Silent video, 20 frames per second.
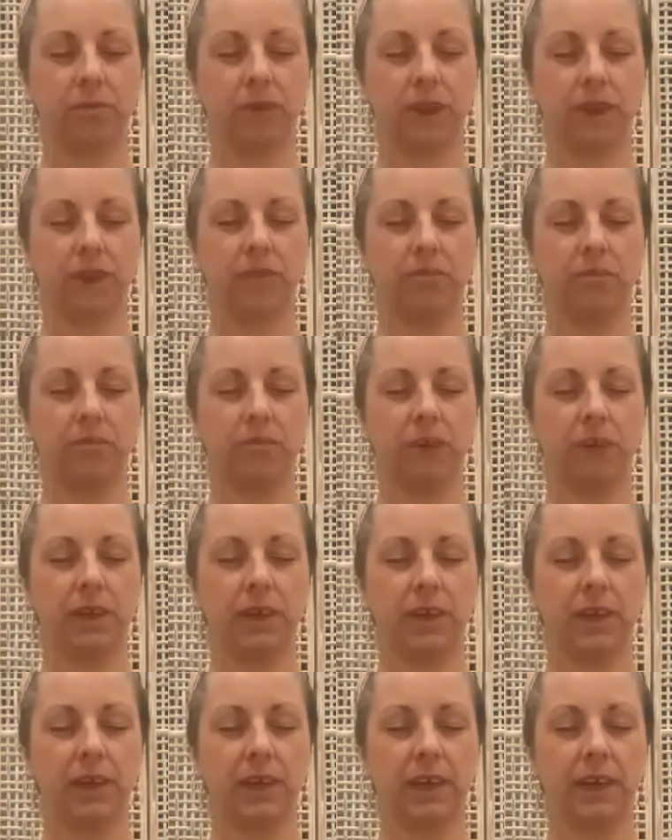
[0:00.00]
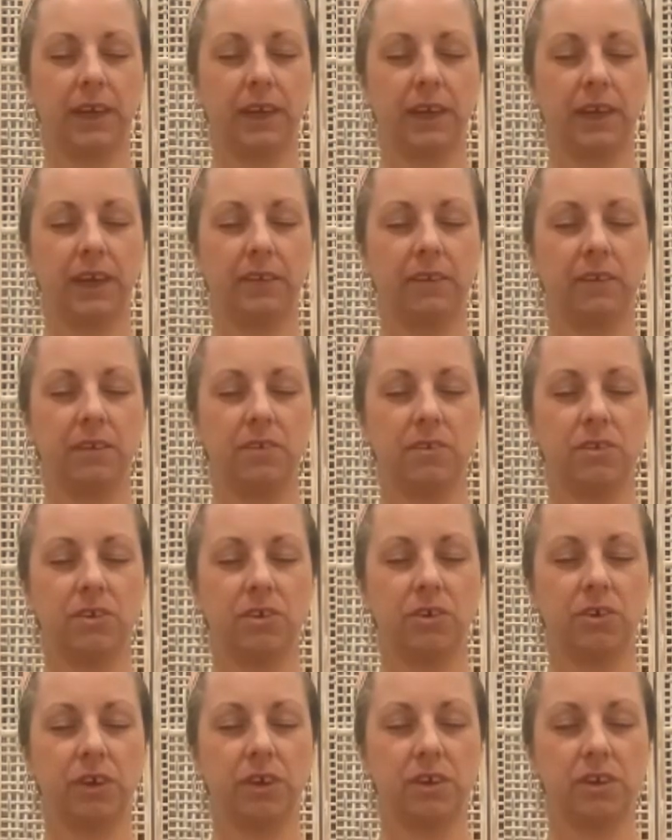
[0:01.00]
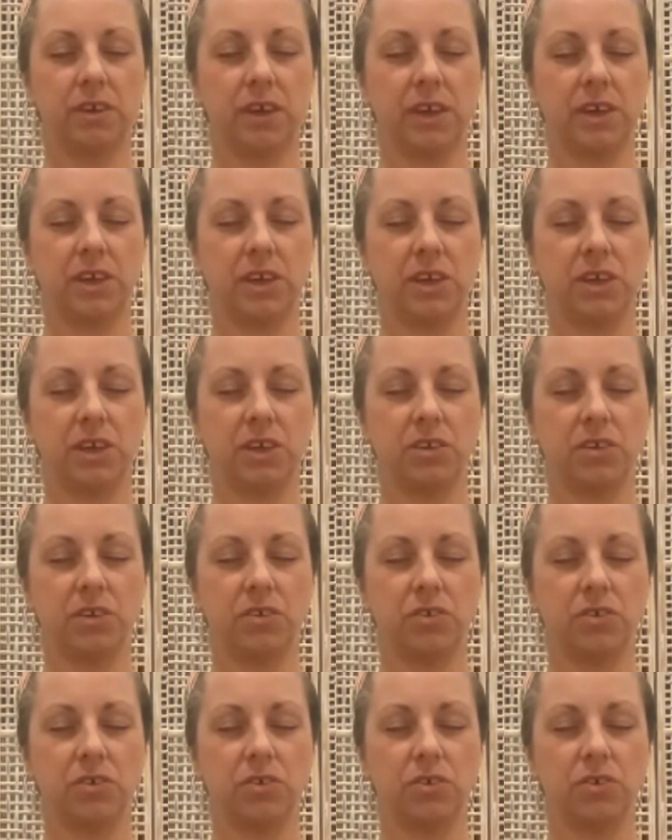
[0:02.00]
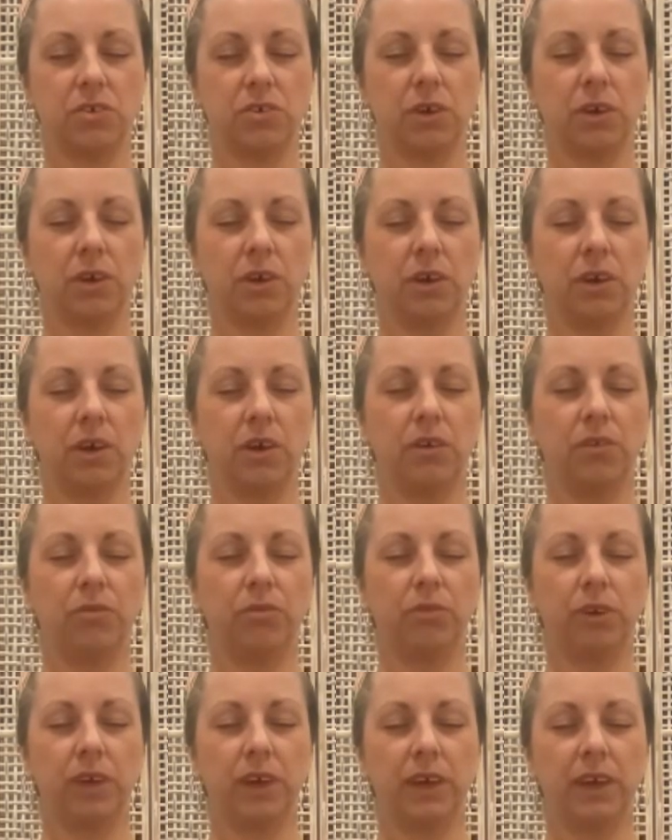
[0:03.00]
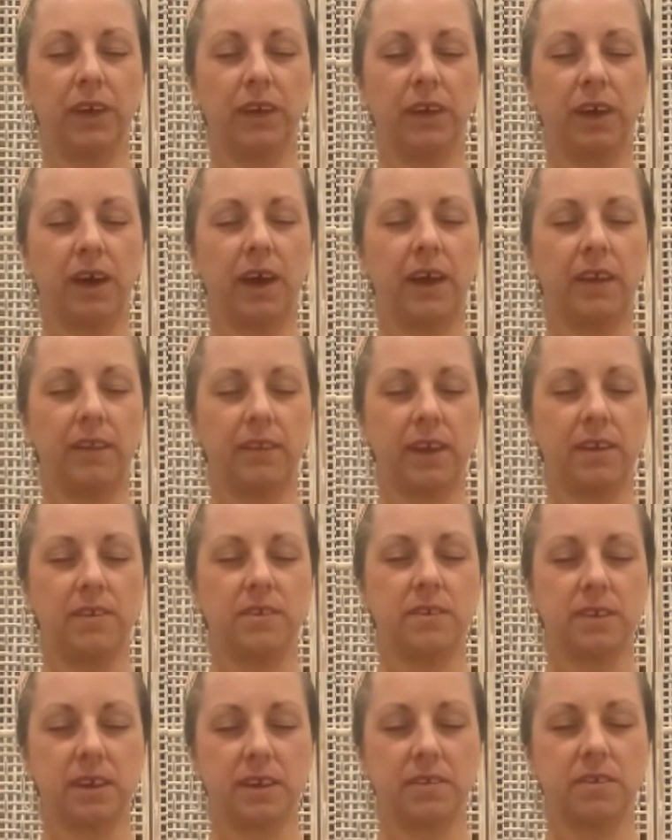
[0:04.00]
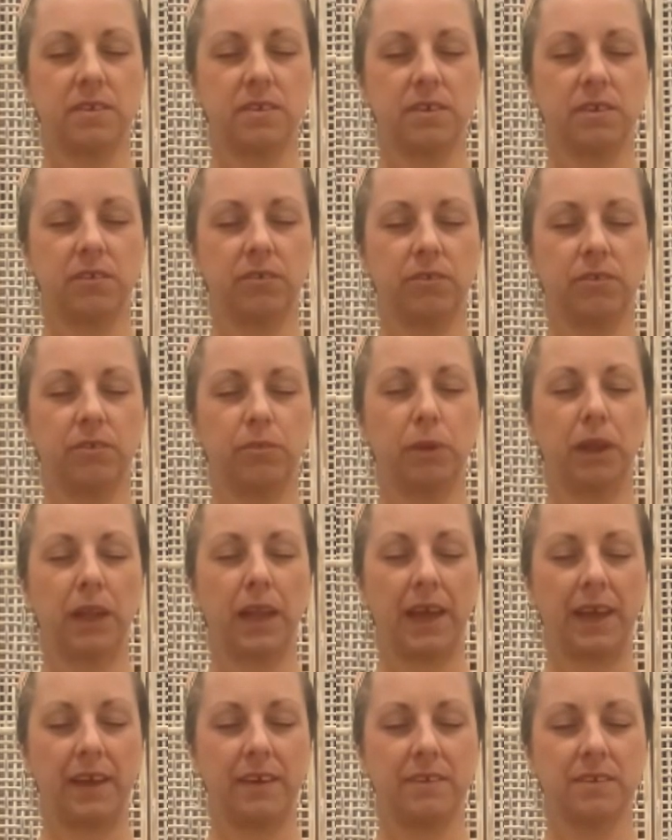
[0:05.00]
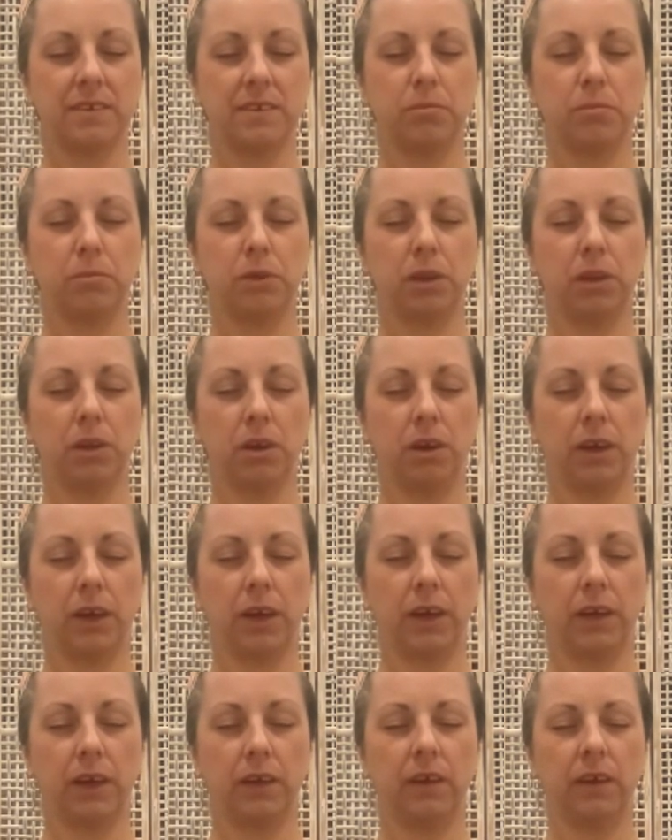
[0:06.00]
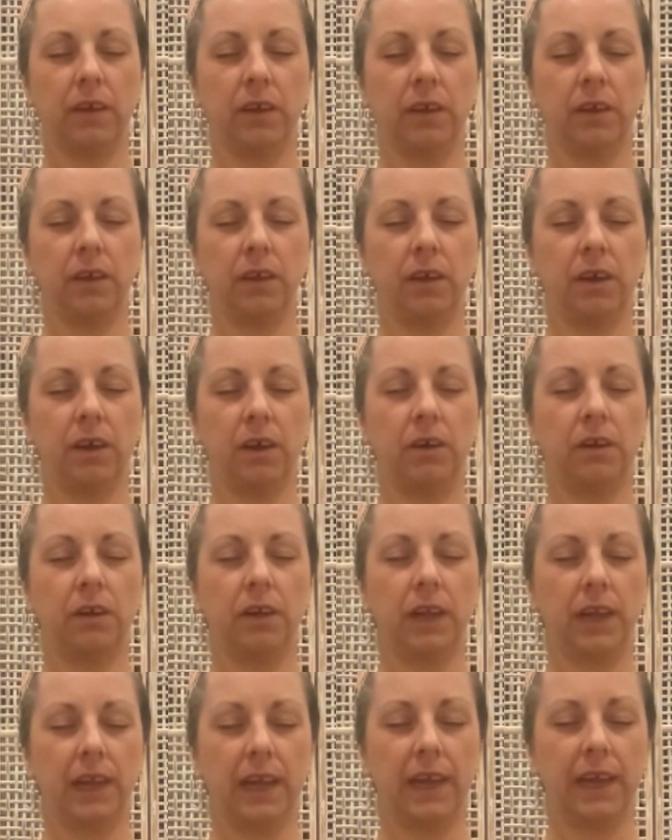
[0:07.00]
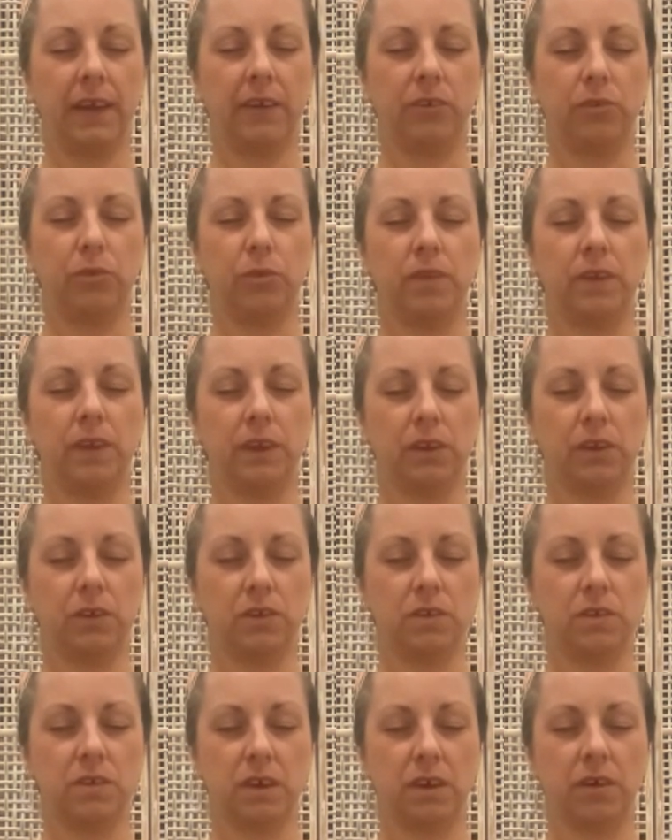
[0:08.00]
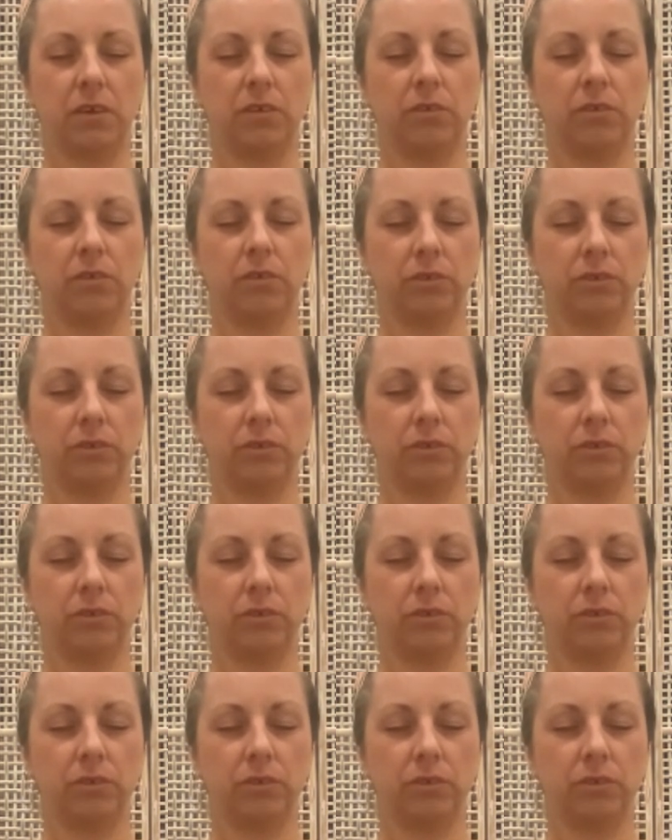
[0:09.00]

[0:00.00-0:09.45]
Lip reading: And really connected to your intention to reignite that sense of place and belonging on land within yourself.